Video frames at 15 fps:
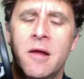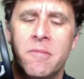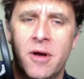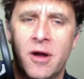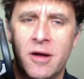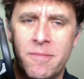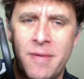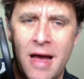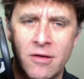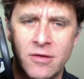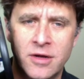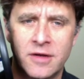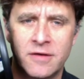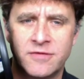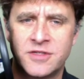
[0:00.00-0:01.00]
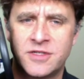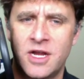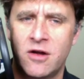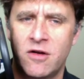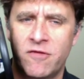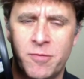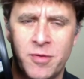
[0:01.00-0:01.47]
Mary Bowden of
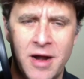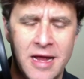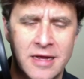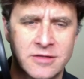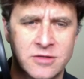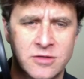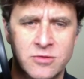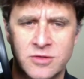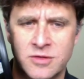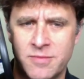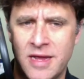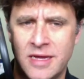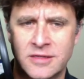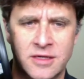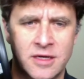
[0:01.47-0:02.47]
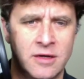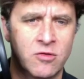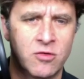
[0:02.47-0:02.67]
Seraph Brass, who's amazing.